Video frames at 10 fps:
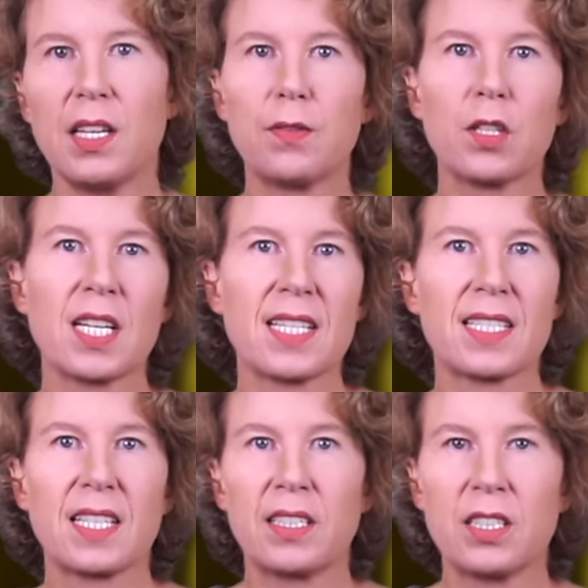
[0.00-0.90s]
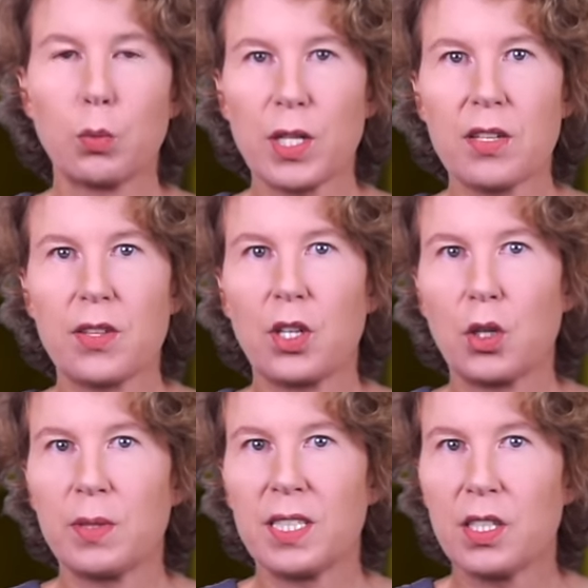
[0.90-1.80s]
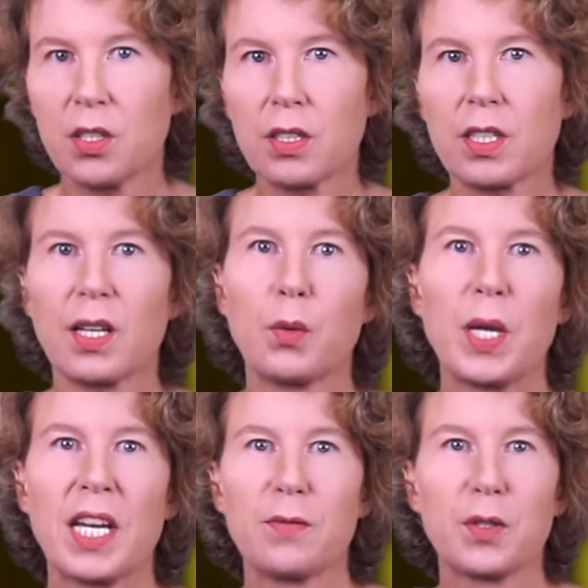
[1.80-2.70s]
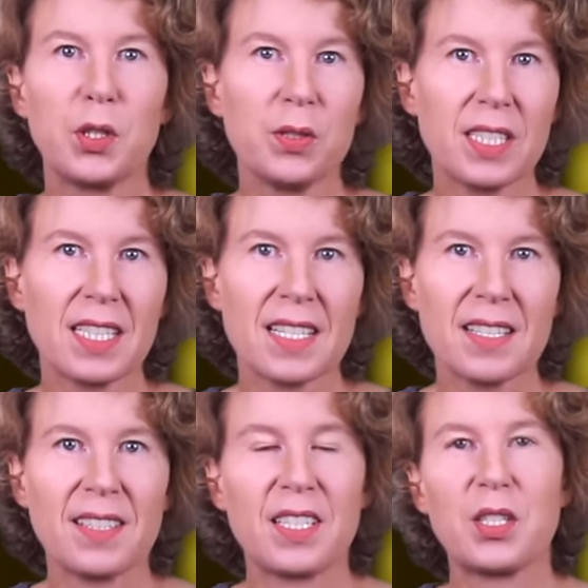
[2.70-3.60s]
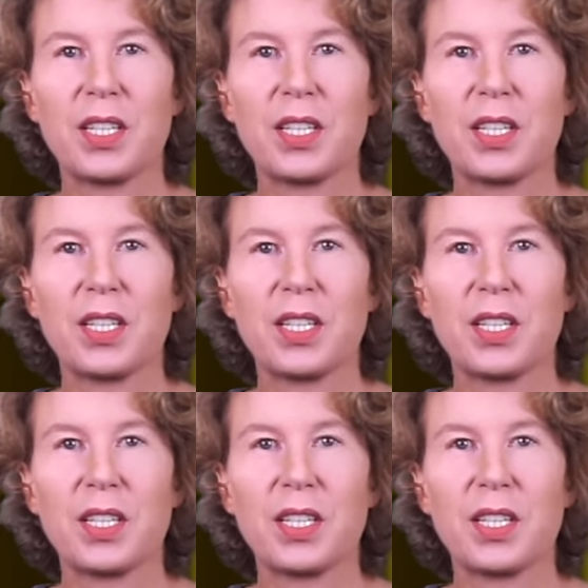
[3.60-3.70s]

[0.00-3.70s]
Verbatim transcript: If you like science without the gobbledygook, we have a newsletter that you